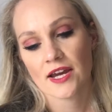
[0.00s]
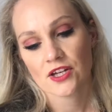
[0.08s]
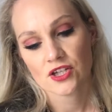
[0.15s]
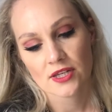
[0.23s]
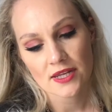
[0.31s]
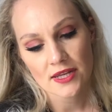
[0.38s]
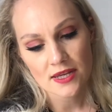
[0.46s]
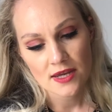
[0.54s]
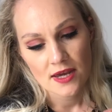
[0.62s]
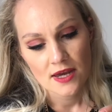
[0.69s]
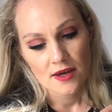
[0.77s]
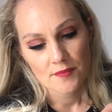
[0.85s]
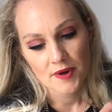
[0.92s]
actually,
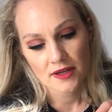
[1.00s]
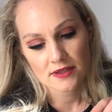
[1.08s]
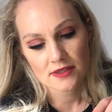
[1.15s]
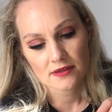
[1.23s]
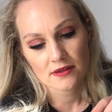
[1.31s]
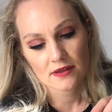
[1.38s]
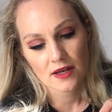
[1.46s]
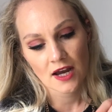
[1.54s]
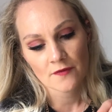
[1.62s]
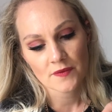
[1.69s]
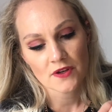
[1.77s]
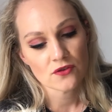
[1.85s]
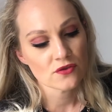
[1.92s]
but
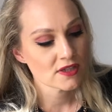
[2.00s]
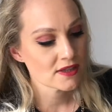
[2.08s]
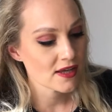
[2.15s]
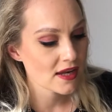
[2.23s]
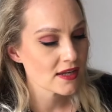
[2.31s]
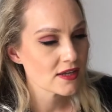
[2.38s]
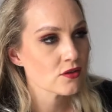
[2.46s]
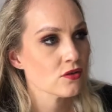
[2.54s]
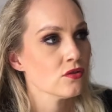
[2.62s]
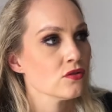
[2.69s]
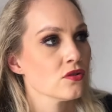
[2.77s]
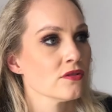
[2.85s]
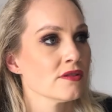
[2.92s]
I've been using the LA
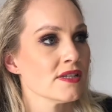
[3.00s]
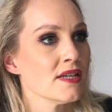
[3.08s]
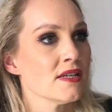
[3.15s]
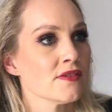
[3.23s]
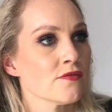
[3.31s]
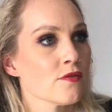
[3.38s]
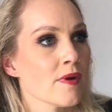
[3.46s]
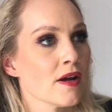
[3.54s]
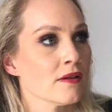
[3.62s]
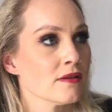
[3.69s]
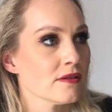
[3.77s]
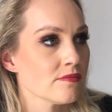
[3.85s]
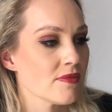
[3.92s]
Girl concealers for
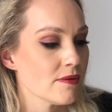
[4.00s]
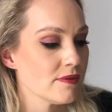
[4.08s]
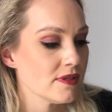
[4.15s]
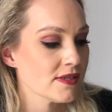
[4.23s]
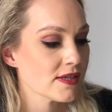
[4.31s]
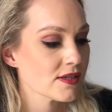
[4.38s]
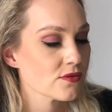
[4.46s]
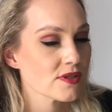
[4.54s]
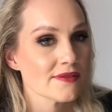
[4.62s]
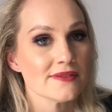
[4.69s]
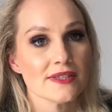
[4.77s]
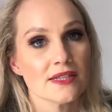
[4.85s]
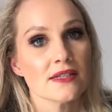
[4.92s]
about maybe 6 or
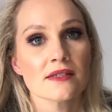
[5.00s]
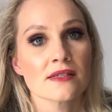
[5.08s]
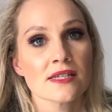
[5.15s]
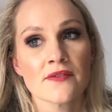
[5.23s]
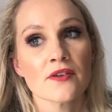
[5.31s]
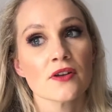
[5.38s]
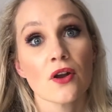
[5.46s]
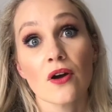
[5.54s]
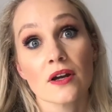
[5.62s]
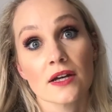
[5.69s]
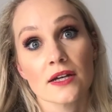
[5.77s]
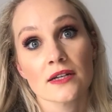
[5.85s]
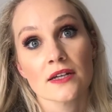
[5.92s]
7 years, even
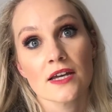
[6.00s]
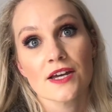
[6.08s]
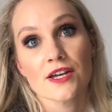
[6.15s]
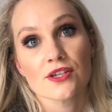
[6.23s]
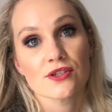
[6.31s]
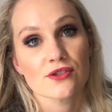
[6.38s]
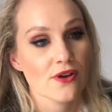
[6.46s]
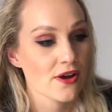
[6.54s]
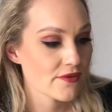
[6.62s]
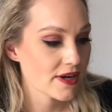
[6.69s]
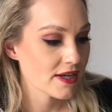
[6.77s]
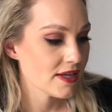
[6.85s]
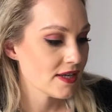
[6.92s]
longer. So I
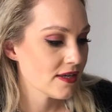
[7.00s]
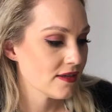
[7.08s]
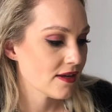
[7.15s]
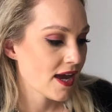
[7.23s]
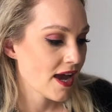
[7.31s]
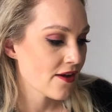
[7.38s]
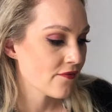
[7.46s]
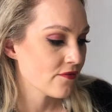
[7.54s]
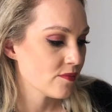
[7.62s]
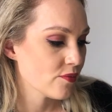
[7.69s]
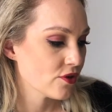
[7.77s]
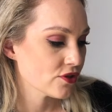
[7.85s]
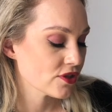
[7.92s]
really have
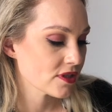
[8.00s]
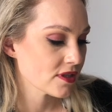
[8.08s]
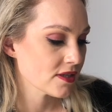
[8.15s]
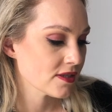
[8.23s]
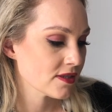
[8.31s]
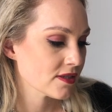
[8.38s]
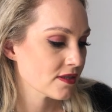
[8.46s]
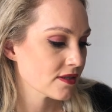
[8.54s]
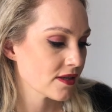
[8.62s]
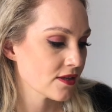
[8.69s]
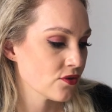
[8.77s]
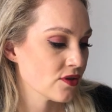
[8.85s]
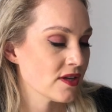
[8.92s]
repurchased this.
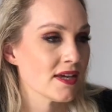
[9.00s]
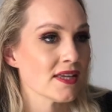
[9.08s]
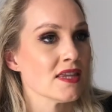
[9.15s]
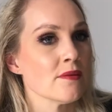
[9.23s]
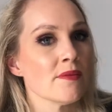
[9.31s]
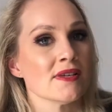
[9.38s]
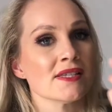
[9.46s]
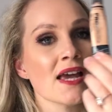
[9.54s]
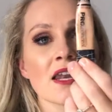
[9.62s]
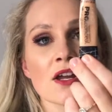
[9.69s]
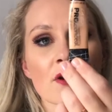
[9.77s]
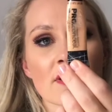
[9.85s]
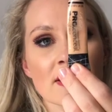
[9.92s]
You can get them as
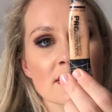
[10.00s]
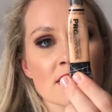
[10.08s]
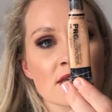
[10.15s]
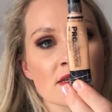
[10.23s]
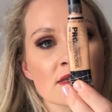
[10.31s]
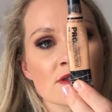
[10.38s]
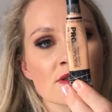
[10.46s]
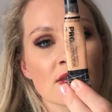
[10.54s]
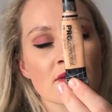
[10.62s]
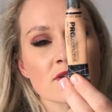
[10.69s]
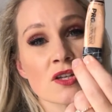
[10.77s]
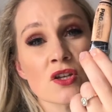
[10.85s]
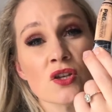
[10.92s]
color correctors.
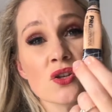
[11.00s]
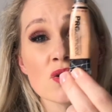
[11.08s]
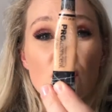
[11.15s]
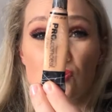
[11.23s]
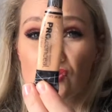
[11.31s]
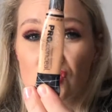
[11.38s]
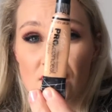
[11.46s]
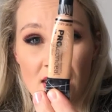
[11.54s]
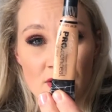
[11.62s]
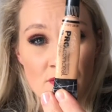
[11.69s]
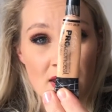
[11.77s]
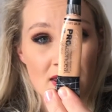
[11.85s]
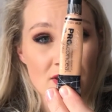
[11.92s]
There's a huge
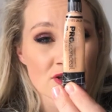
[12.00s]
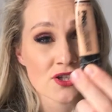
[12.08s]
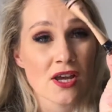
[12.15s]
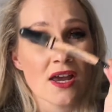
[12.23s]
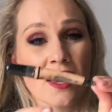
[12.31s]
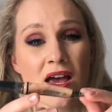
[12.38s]
shade range.